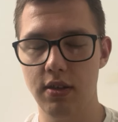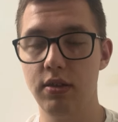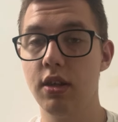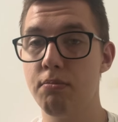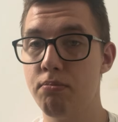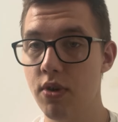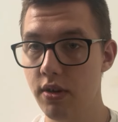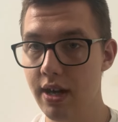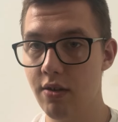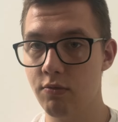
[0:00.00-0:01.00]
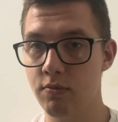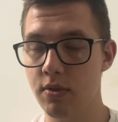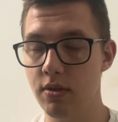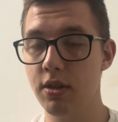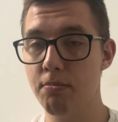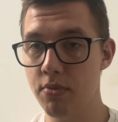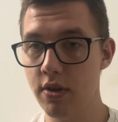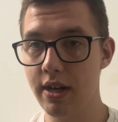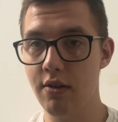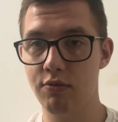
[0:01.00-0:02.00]
the
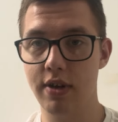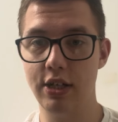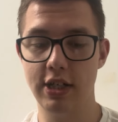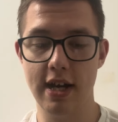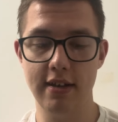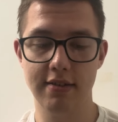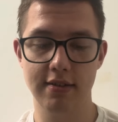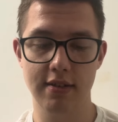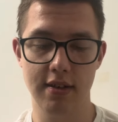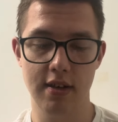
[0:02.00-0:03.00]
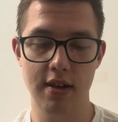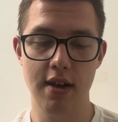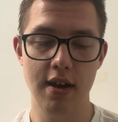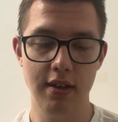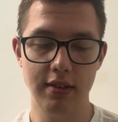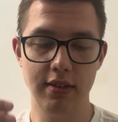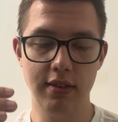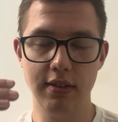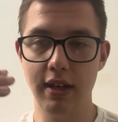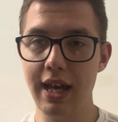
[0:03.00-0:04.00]
Burnout franchise.
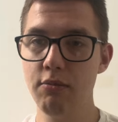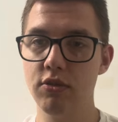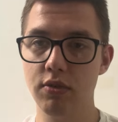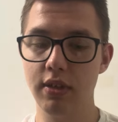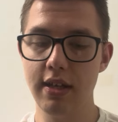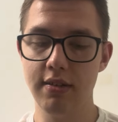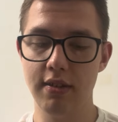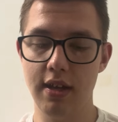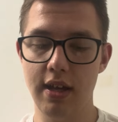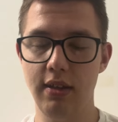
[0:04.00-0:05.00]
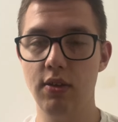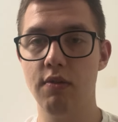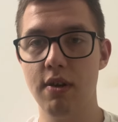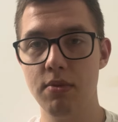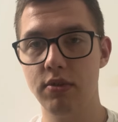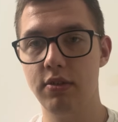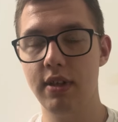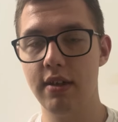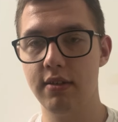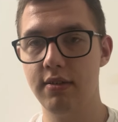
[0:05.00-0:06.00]
The game was released in November
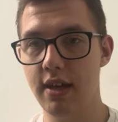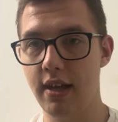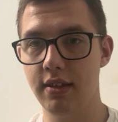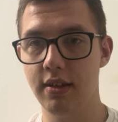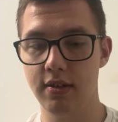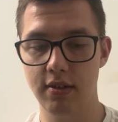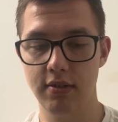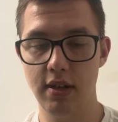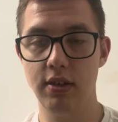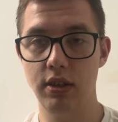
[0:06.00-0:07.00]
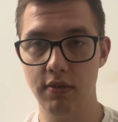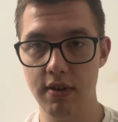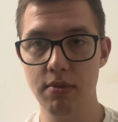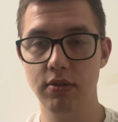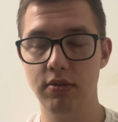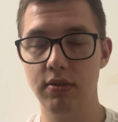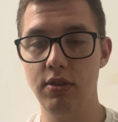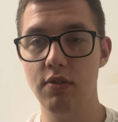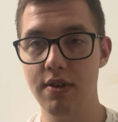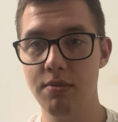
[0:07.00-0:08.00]
2010. So
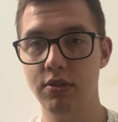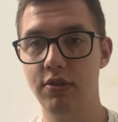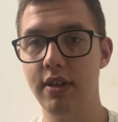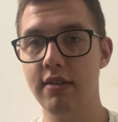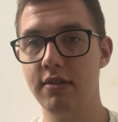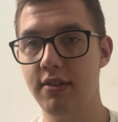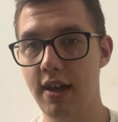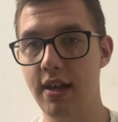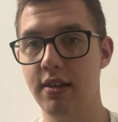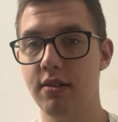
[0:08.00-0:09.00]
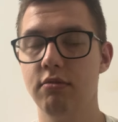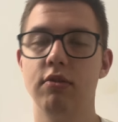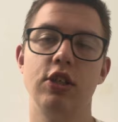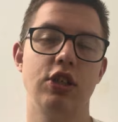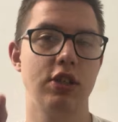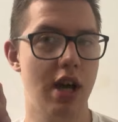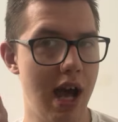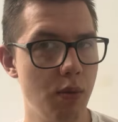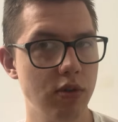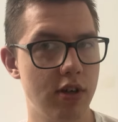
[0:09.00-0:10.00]
November 2010, which
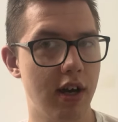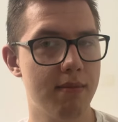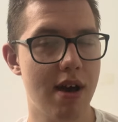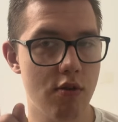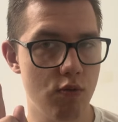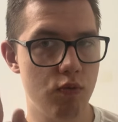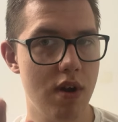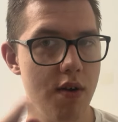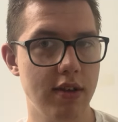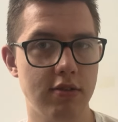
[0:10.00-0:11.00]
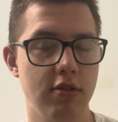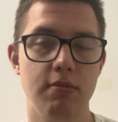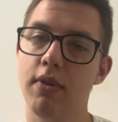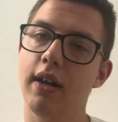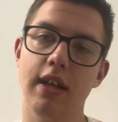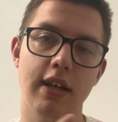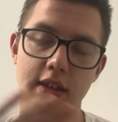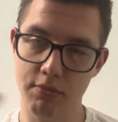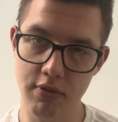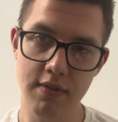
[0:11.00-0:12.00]
I will talk about very soon, but I'm gonna get
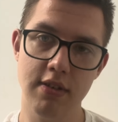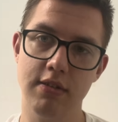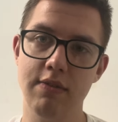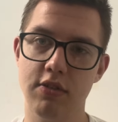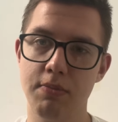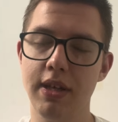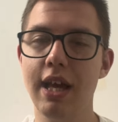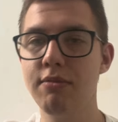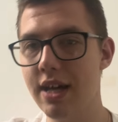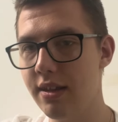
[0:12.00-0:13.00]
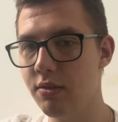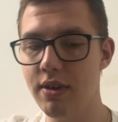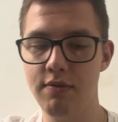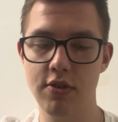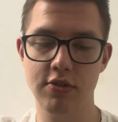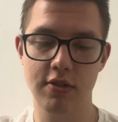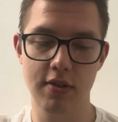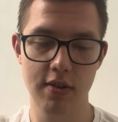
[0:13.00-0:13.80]
the previous Need for Speed games out the way first.